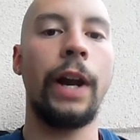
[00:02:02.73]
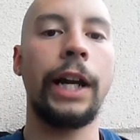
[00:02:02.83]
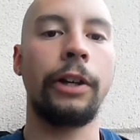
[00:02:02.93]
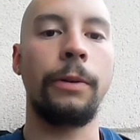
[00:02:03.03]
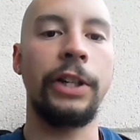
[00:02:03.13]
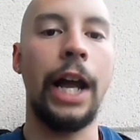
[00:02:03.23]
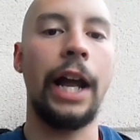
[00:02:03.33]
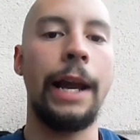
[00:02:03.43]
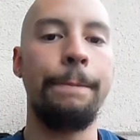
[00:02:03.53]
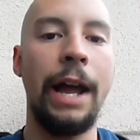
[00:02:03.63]
record,
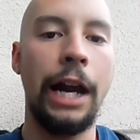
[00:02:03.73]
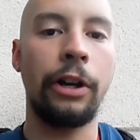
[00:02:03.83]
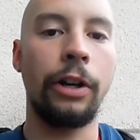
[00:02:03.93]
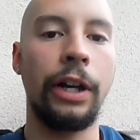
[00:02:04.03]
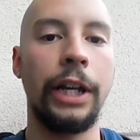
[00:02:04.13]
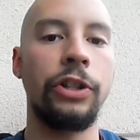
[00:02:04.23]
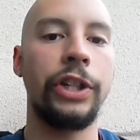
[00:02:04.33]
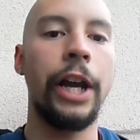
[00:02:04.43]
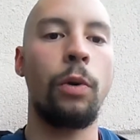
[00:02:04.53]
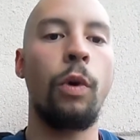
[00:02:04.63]
yet I met her in
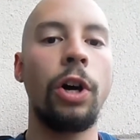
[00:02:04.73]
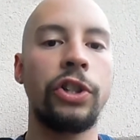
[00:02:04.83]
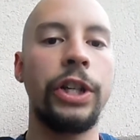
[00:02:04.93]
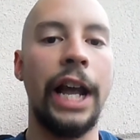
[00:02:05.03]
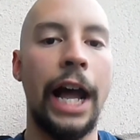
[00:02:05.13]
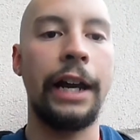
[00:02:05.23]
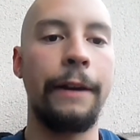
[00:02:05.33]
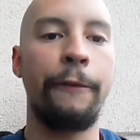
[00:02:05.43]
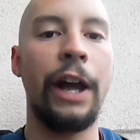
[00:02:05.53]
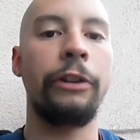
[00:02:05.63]
jail while she had
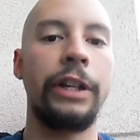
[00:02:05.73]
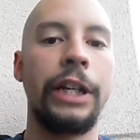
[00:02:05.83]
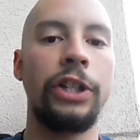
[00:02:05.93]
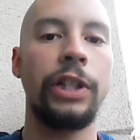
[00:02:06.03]
a felony.